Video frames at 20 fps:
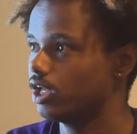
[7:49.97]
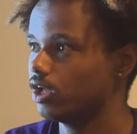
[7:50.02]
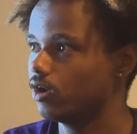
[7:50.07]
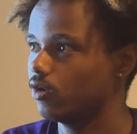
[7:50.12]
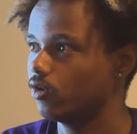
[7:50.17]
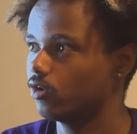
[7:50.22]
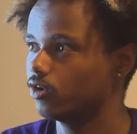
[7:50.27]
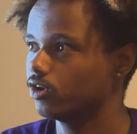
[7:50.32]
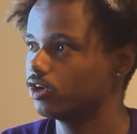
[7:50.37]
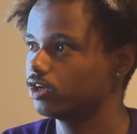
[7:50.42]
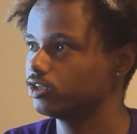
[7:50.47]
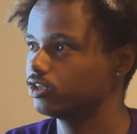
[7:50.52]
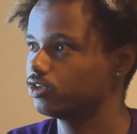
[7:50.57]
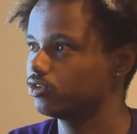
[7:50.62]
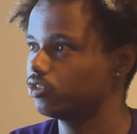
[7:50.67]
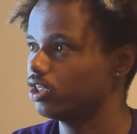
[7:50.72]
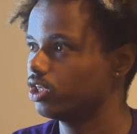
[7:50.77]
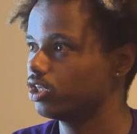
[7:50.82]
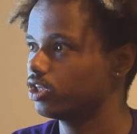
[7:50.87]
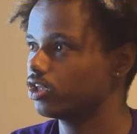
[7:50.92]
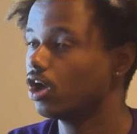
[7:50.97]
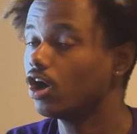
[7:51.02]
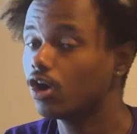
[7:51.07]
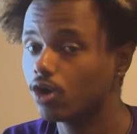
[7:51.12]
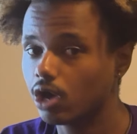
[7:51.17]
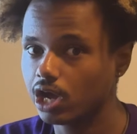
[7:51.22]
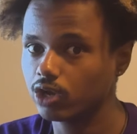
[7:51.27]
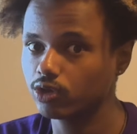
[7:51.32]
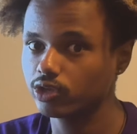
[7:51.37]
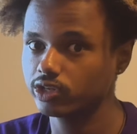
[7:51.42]
Or you think, oh,
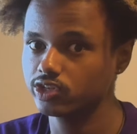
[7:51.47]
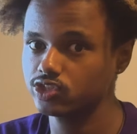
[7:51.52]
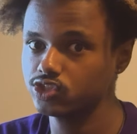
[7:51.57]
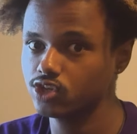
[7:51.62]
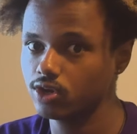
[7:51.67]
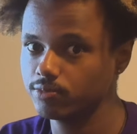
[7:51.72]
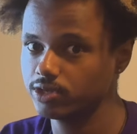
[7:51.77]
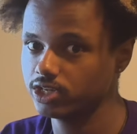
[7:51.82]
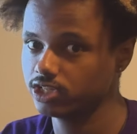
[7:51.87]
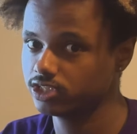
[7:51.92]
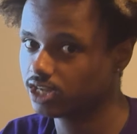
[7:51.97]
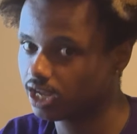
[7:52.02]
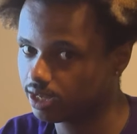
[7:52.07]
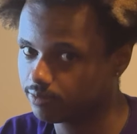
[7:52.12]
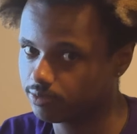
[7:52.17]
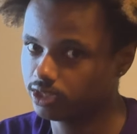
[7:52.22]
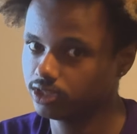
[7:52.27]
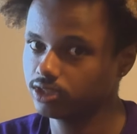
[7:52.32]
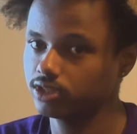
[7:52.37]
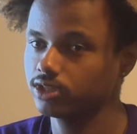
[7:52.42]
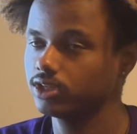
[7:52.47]
how can I start meeting timing?